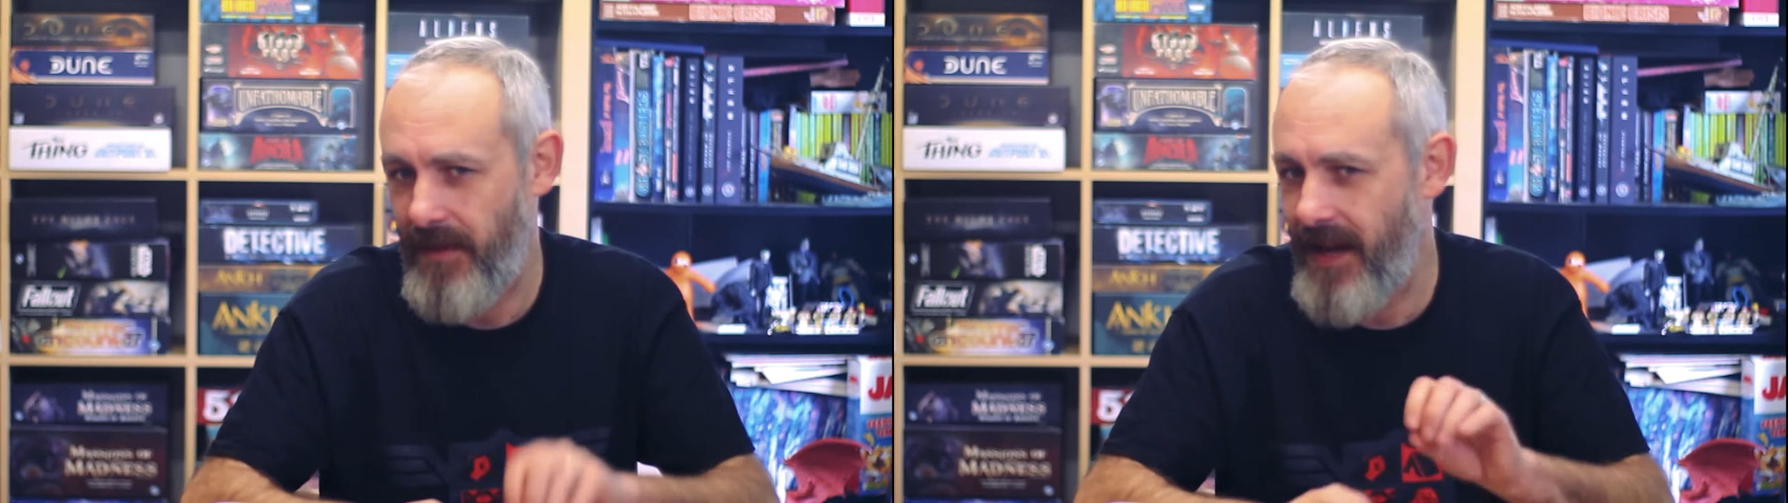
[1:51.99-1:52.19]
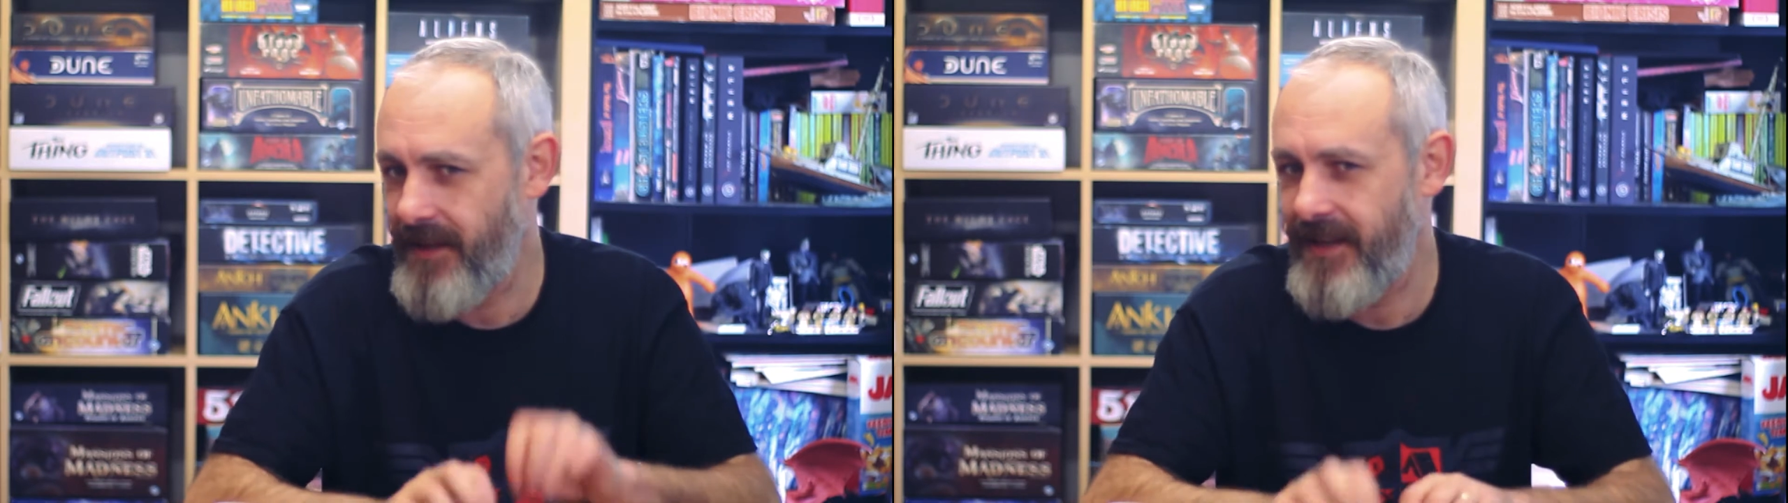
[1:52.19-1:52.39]

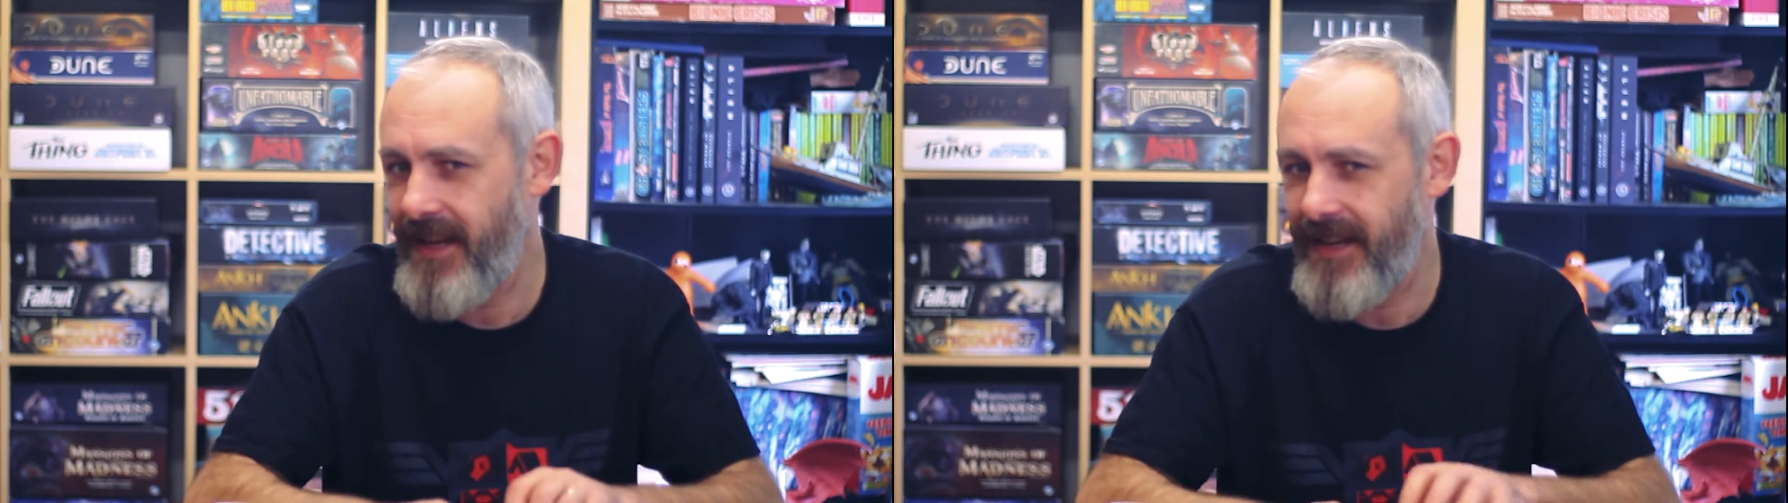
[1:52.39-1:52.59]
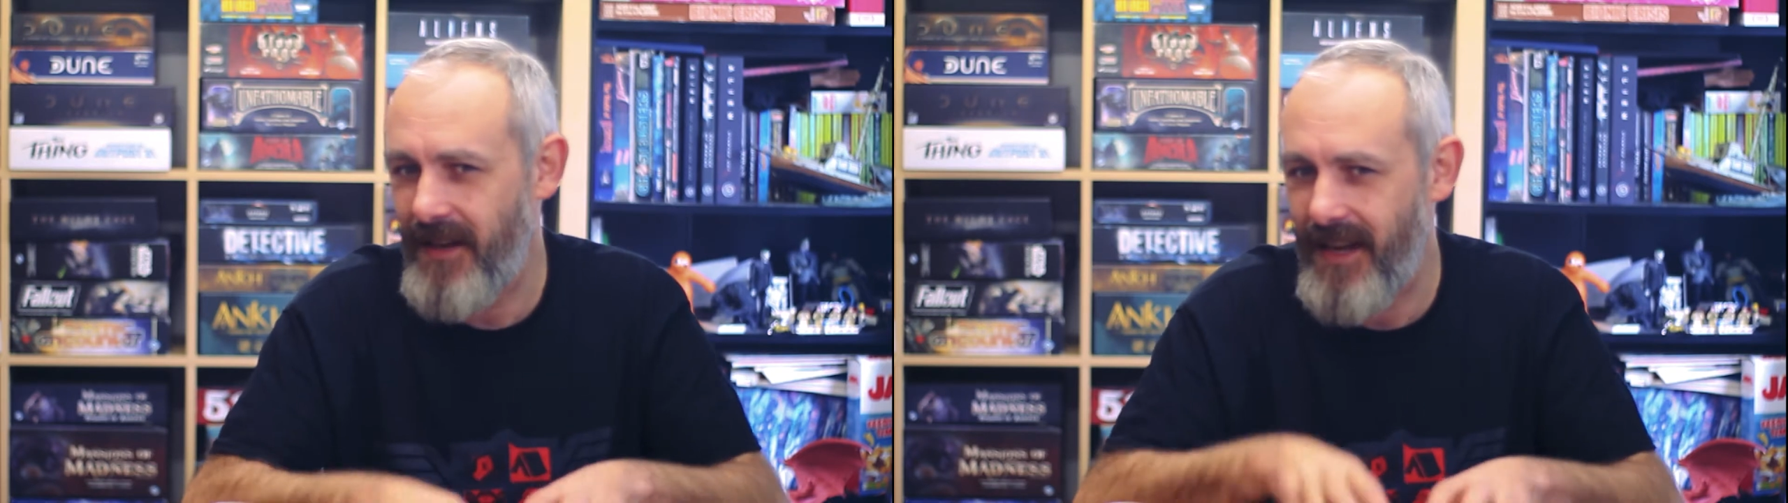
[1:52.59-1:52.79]
that
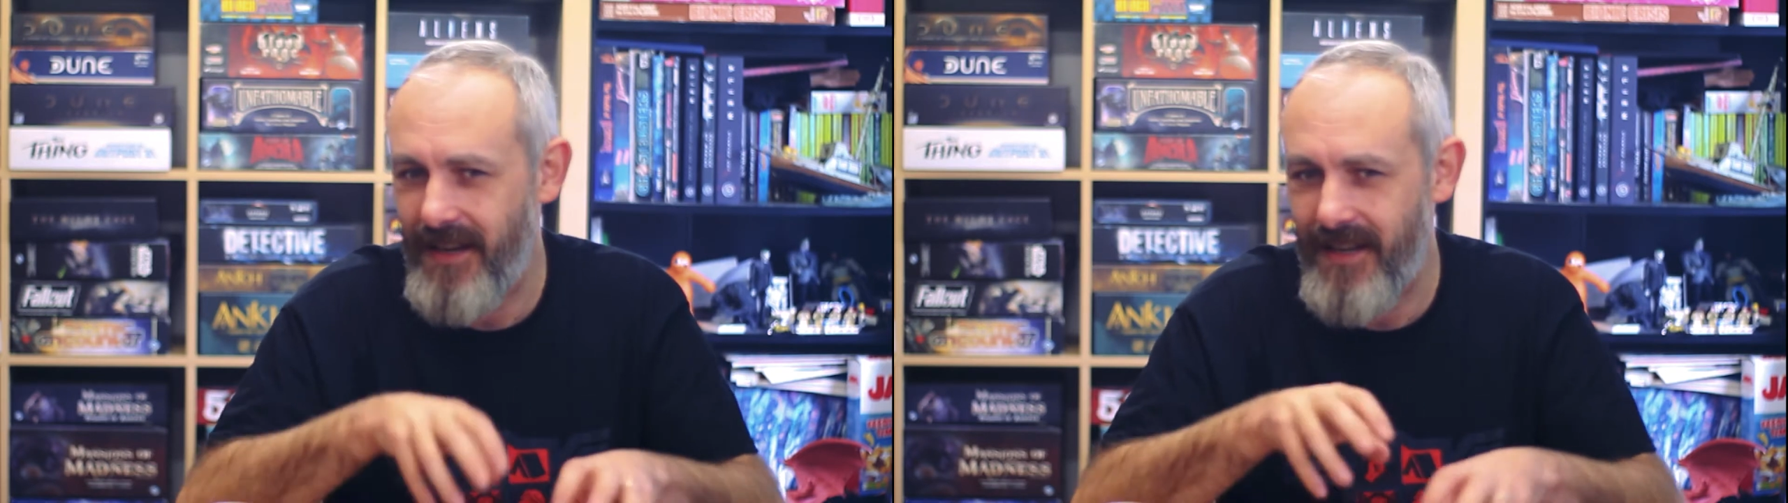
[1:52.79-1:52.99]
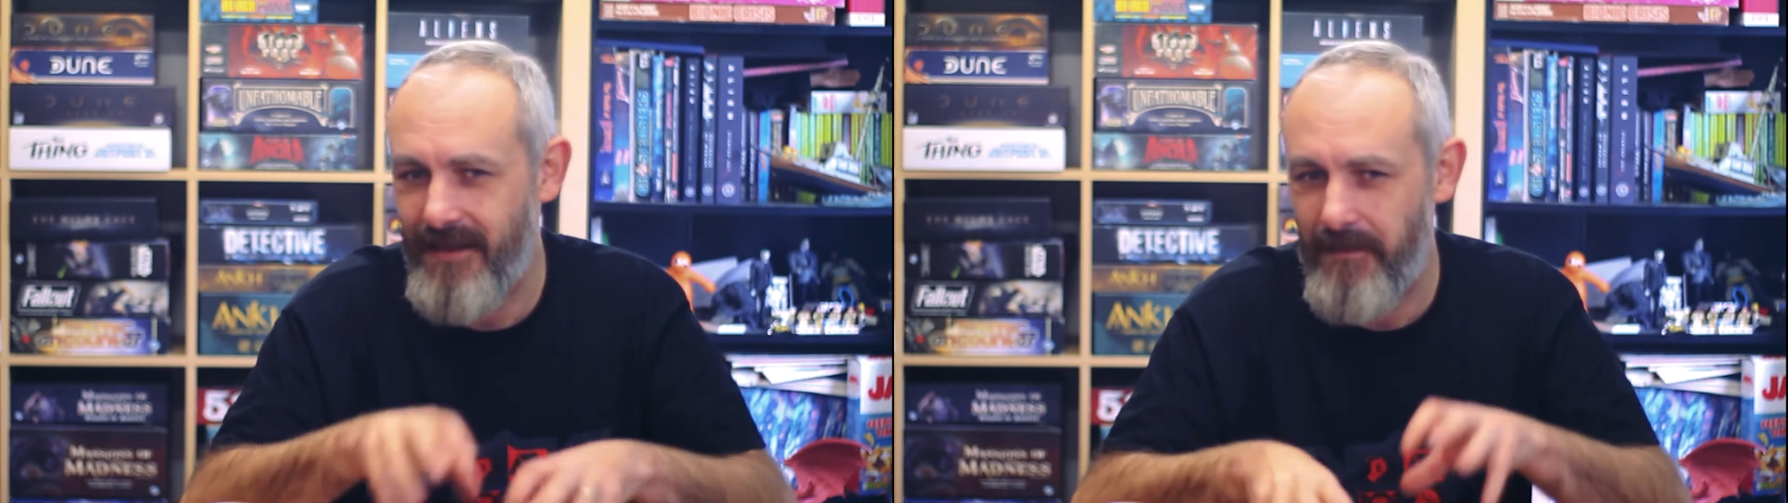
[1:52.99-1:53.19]

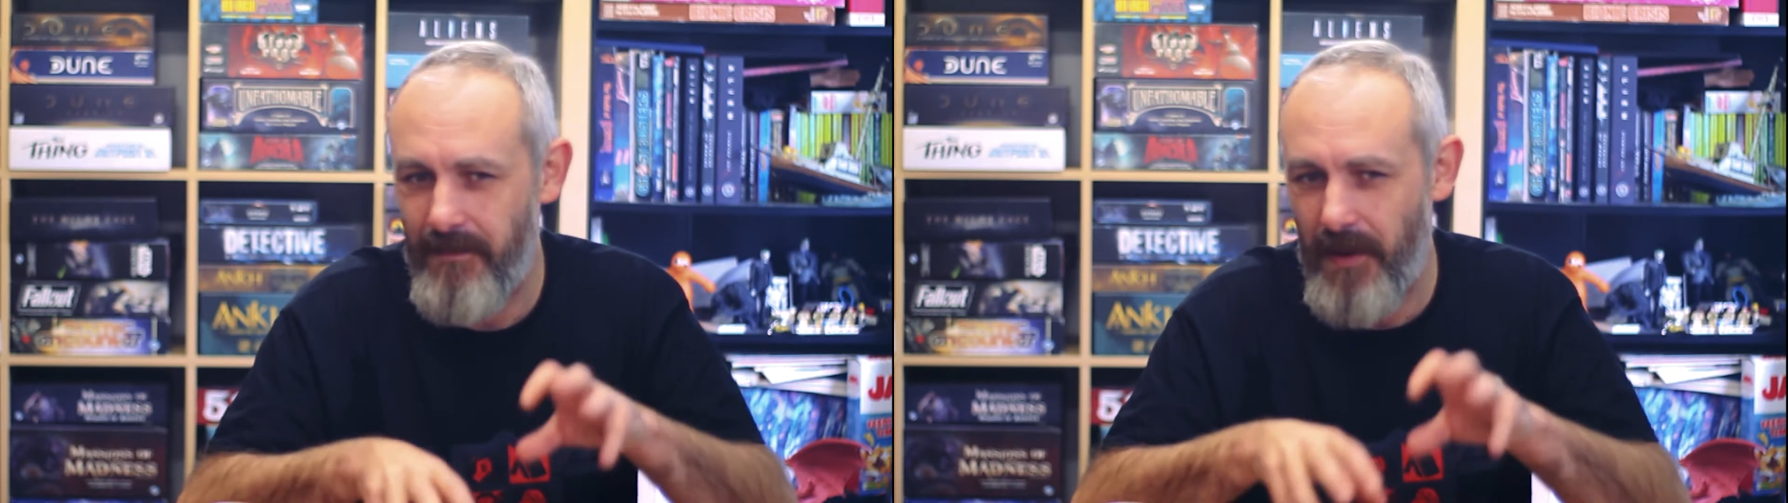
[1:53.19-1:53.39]
and